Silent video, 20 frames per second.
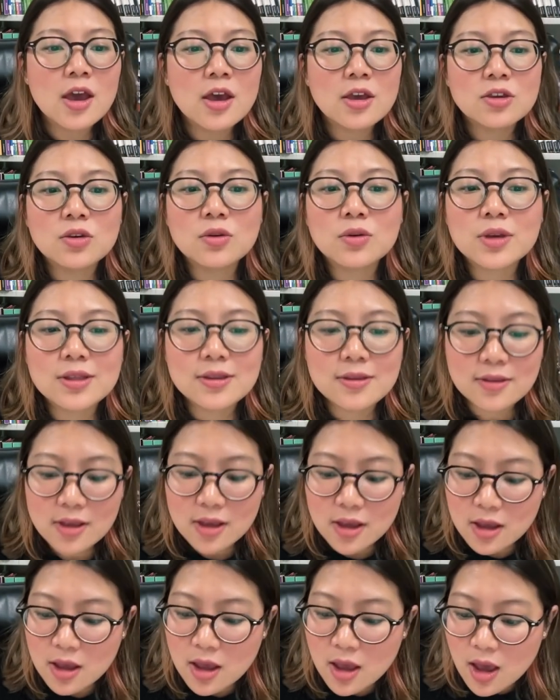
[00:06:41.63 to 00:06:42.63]
You can
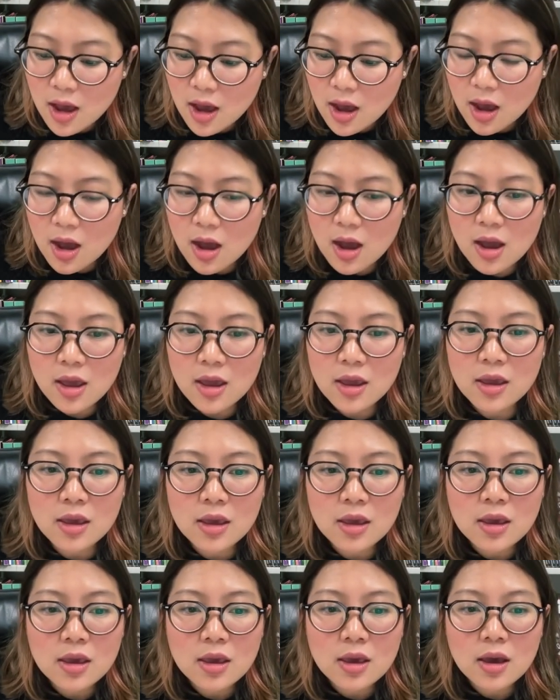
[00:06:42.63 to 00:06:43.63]
say, I
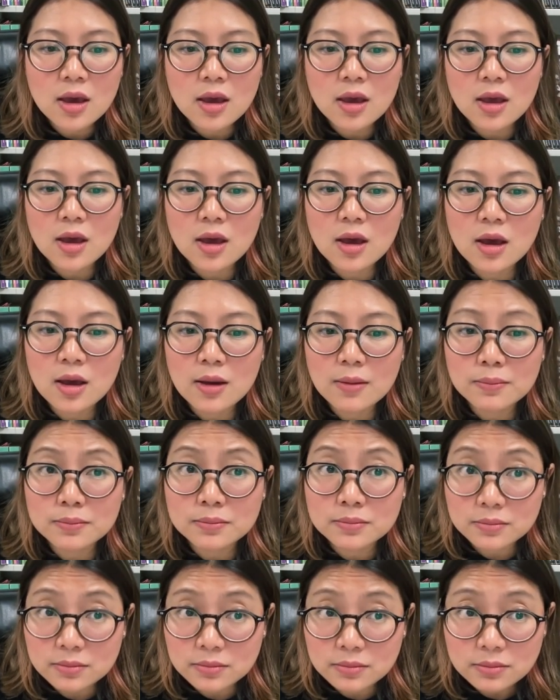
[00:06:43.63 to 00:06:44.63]

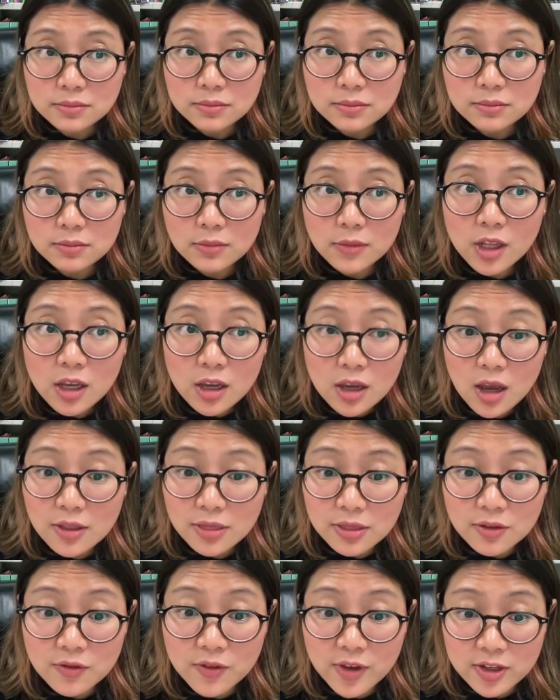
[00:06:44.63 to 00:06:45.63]
cut
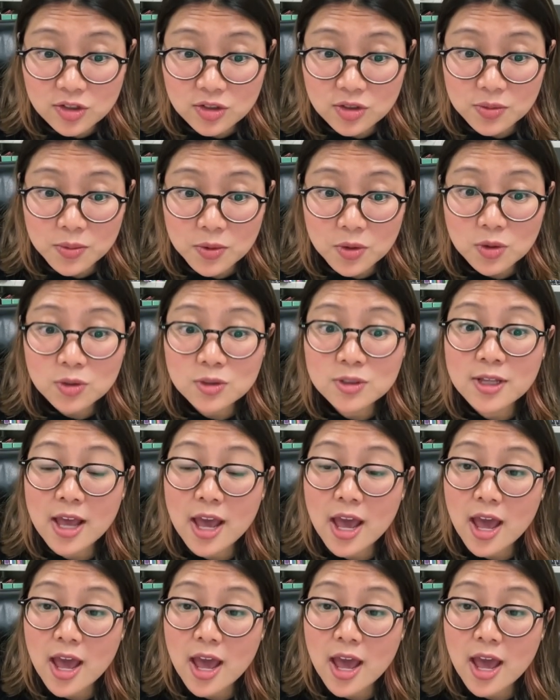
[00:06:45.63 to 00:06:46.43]
the vegetables